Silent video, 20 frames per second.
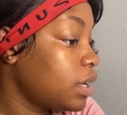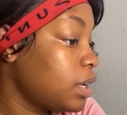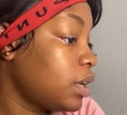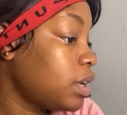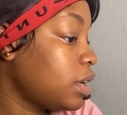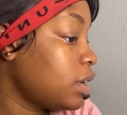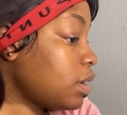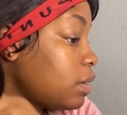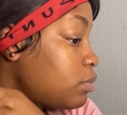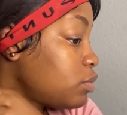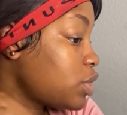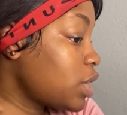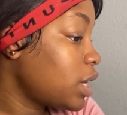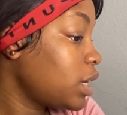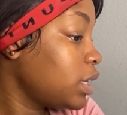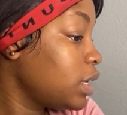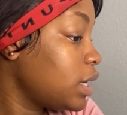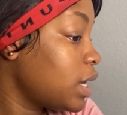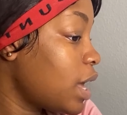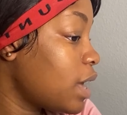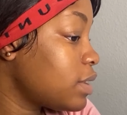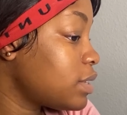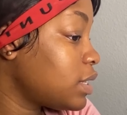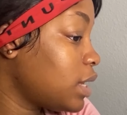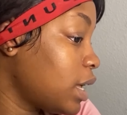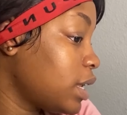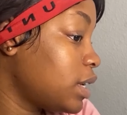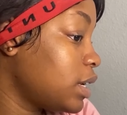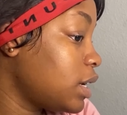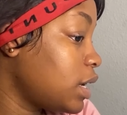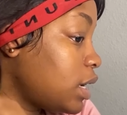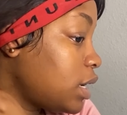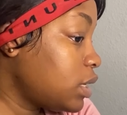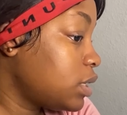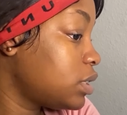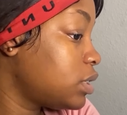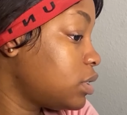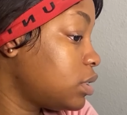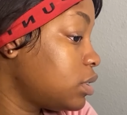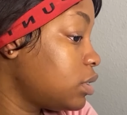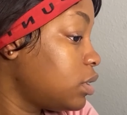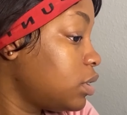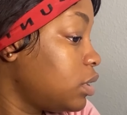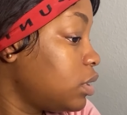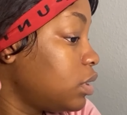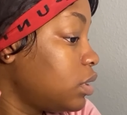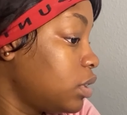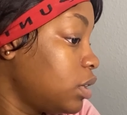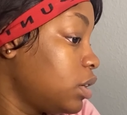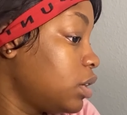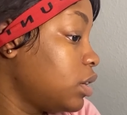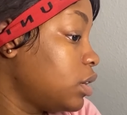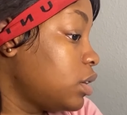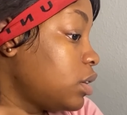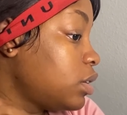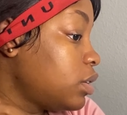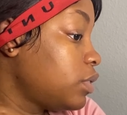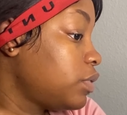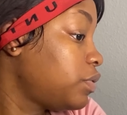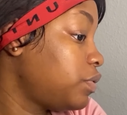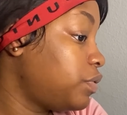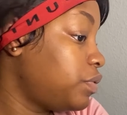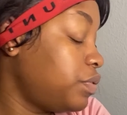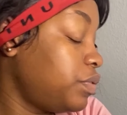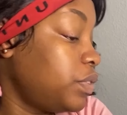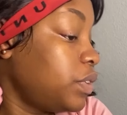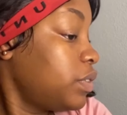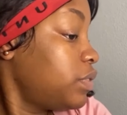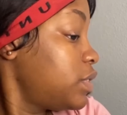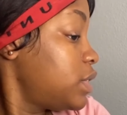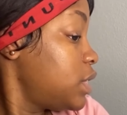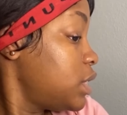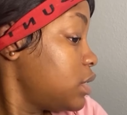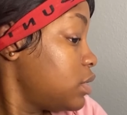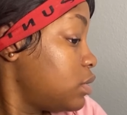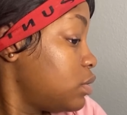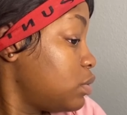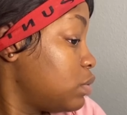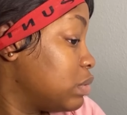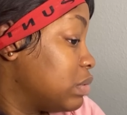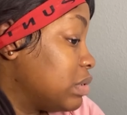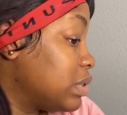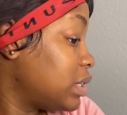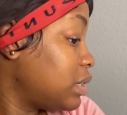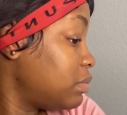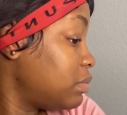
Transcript: I'm trying to leave the house in like the next 15, 20